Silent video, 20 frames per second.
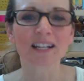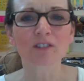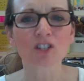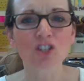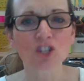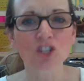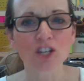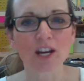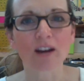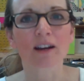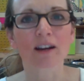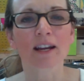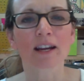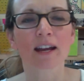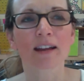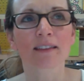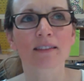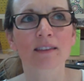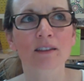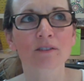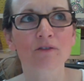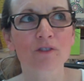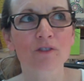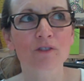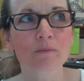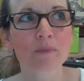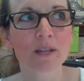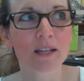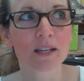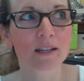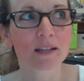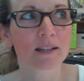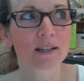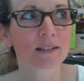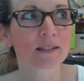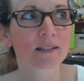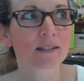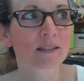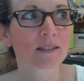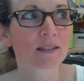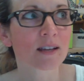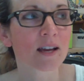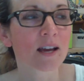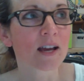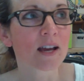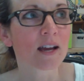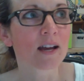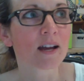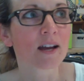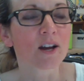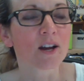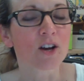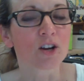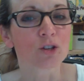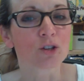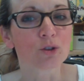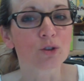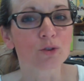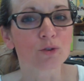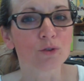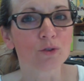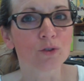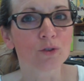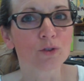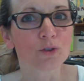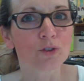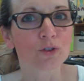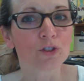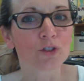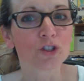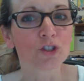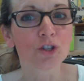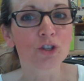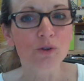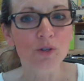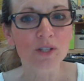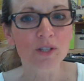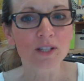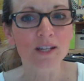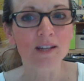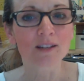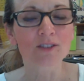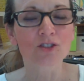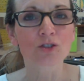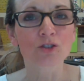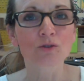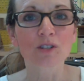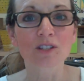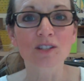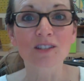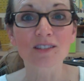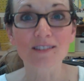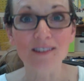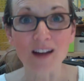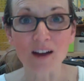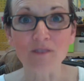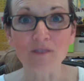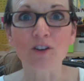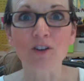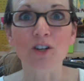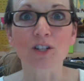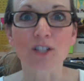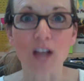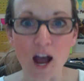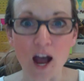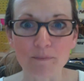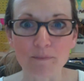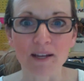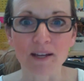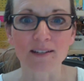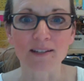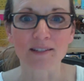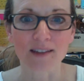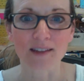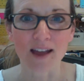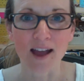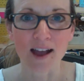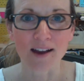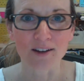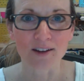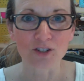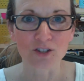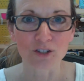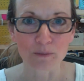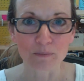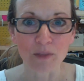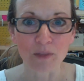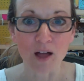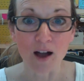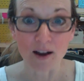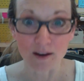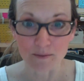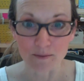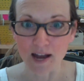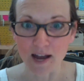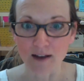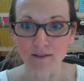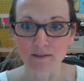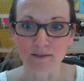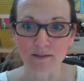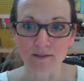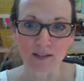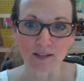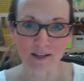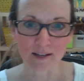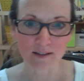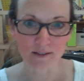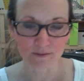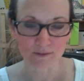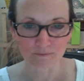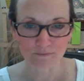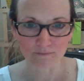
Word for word: not even sharing. I think for me, it's using to discover topics to actually blog about. Like